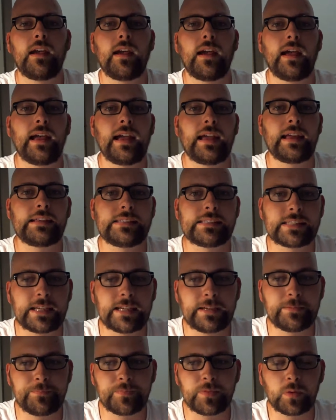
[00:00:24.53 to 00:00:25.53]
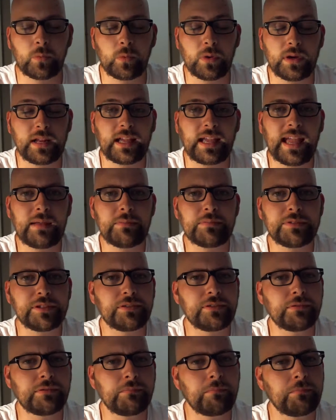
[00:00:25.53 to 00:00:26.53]
And what I came
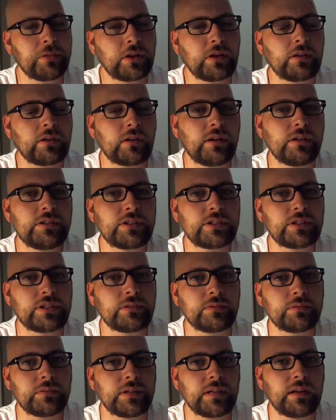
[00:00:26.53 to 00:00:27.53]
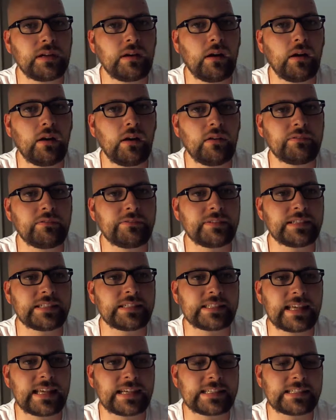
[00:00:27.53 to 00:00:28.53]
to the conclusion of
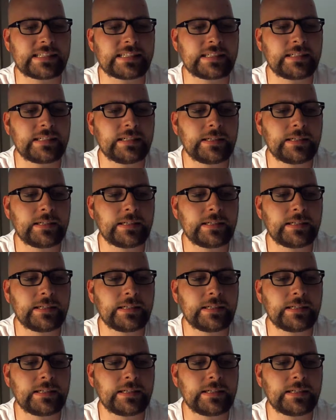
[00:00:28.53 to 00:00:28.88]
is that